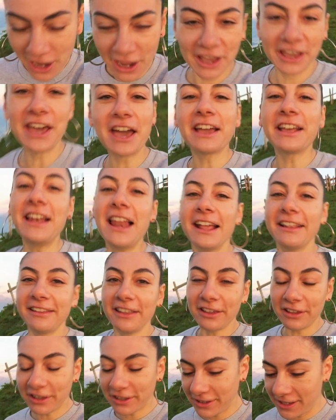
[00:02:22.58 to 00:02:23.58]

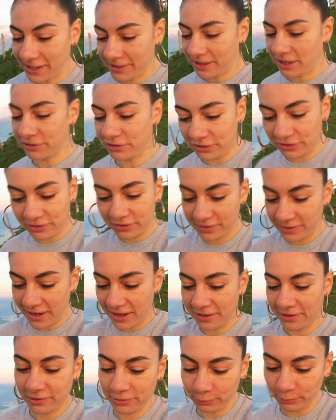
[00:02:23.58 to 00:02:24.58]
Raclette. I should just
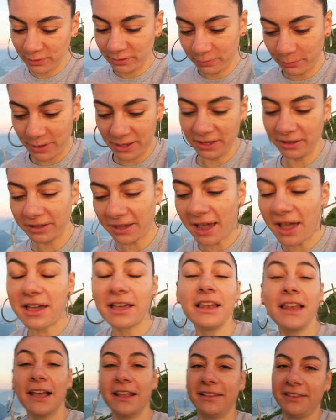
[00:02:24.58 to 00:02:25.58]
say it the Swiss way,
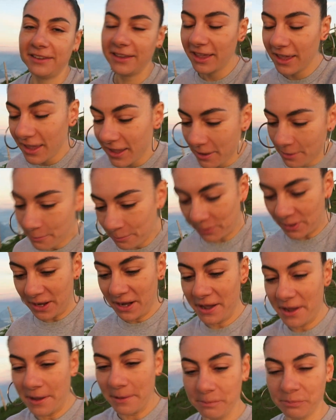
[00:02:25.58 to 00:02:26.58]
raclette.
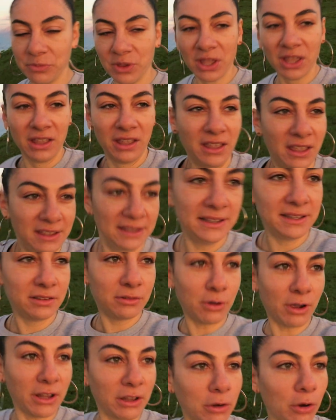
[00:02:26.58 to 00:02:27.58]
But
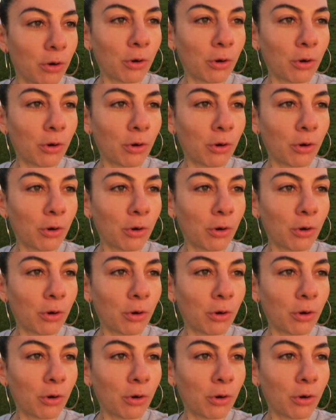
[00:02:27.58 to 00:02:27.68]
it's quite